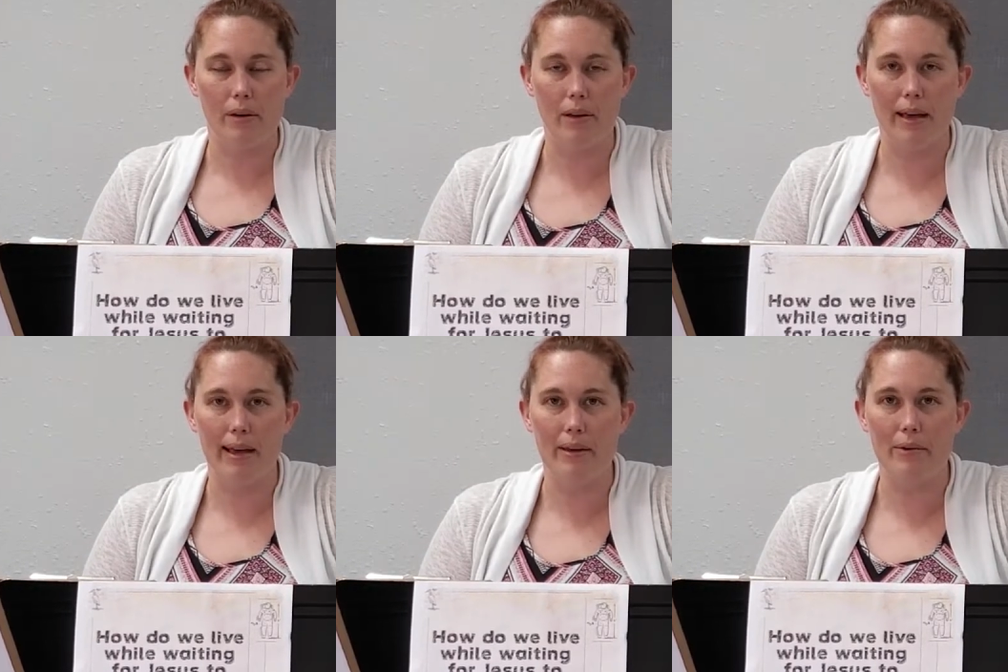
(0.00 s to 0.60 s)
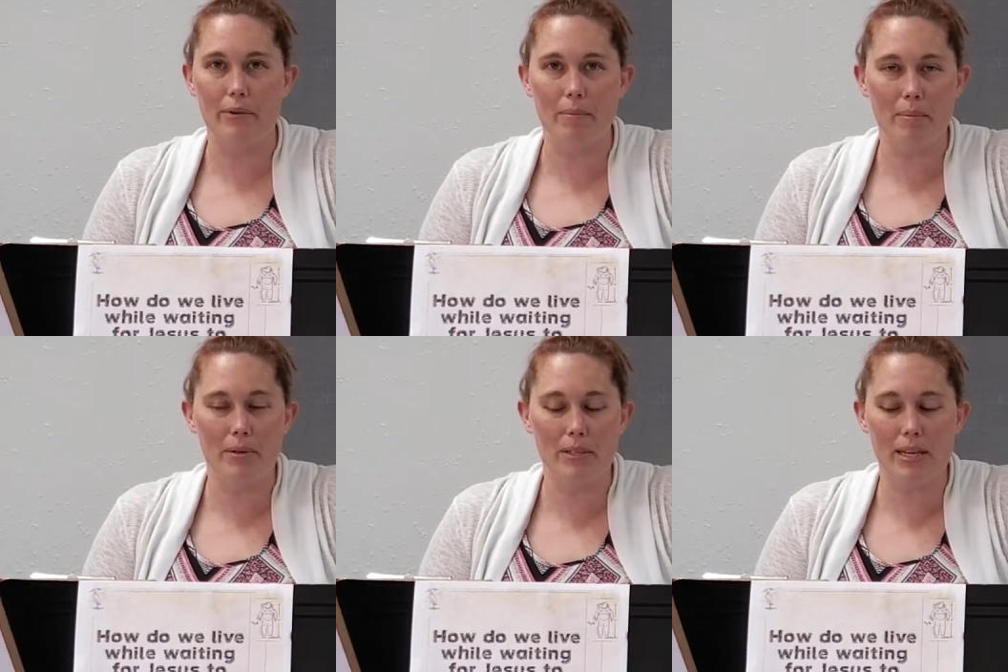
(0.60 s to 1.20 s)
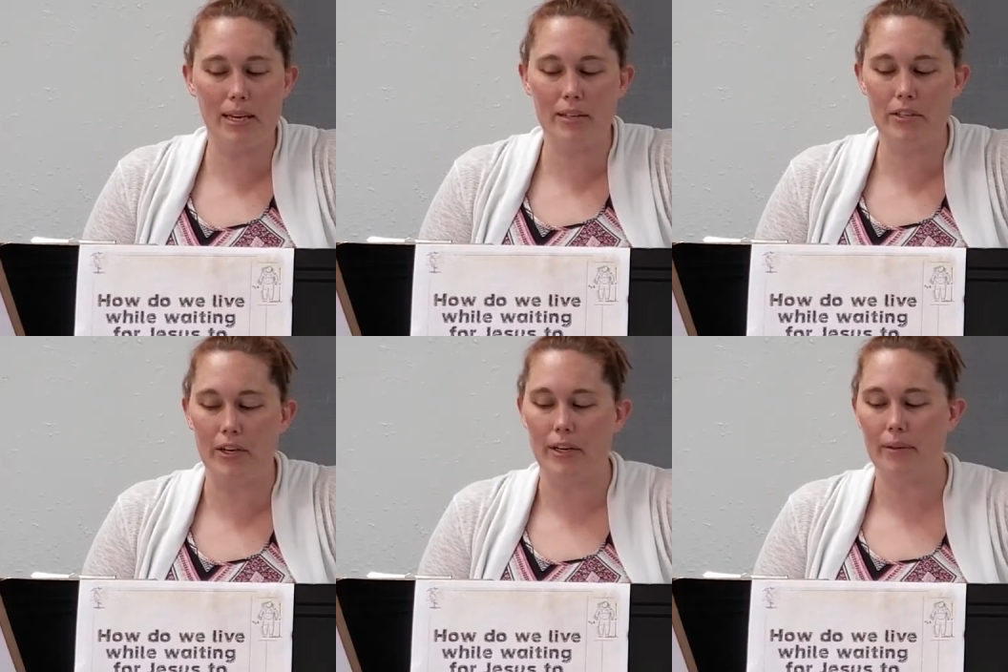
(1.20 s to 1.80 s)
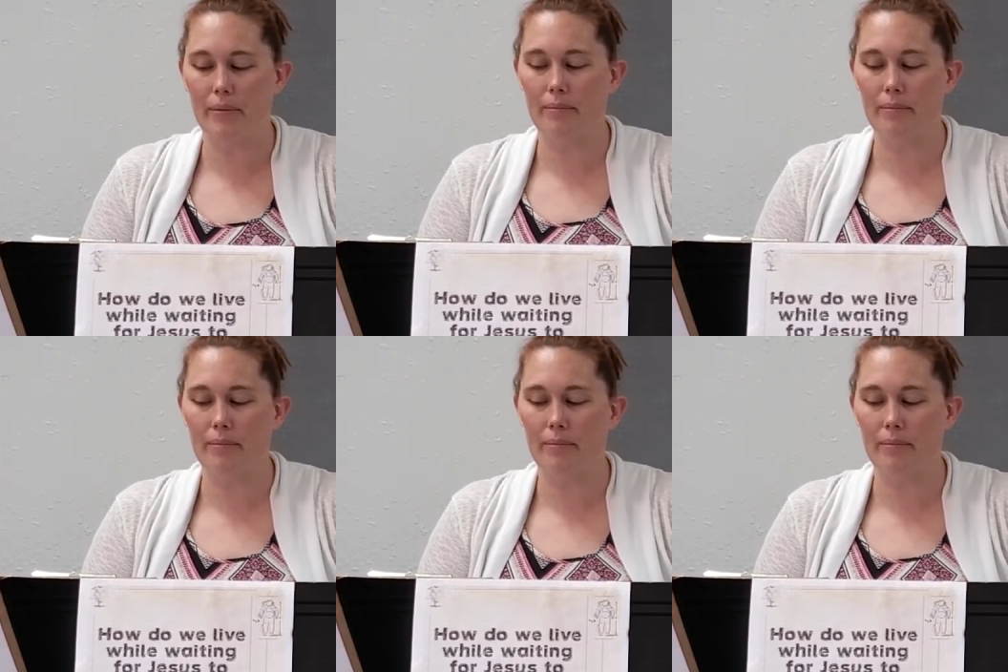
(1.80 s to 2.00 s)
Okay, who remembers the answer?